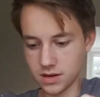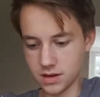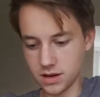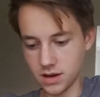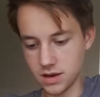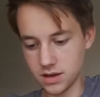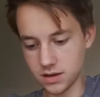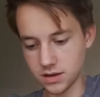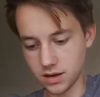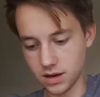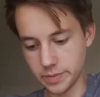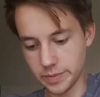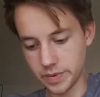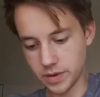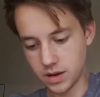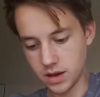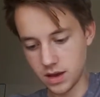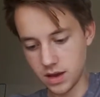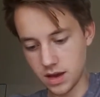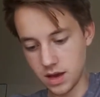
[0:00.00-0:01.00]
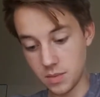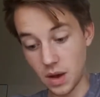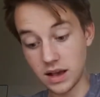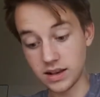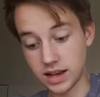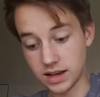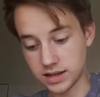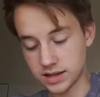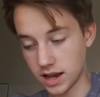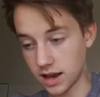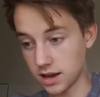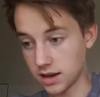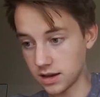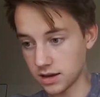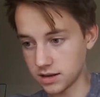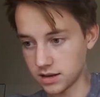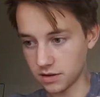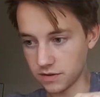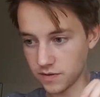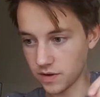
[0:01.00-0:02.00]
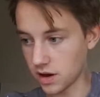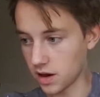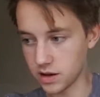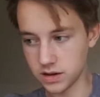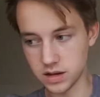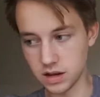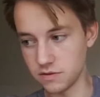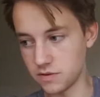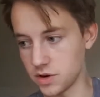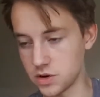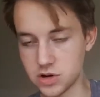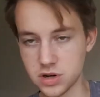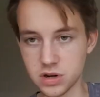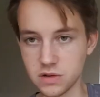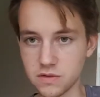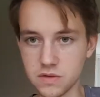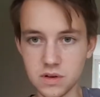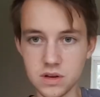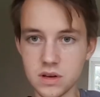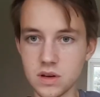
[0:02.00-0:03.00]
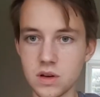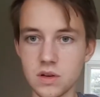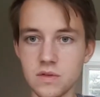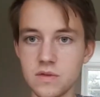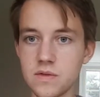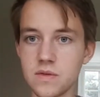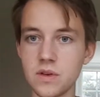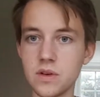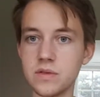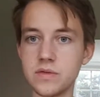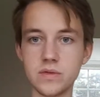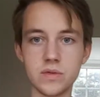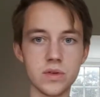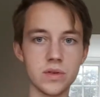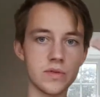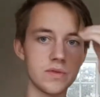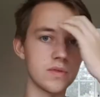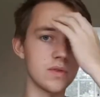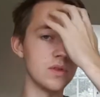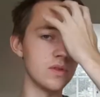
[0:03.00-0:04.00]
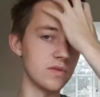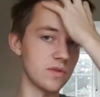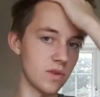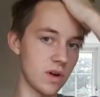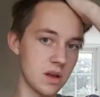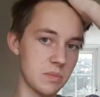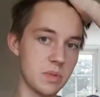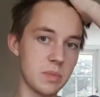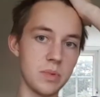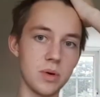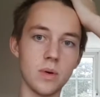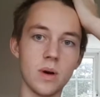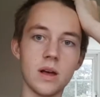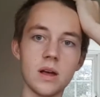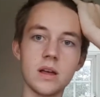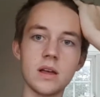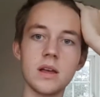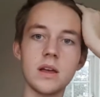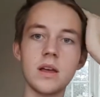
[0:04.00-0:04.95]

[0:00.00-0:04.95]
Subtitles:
heat this up. But as I say, the first infusion of ripe puer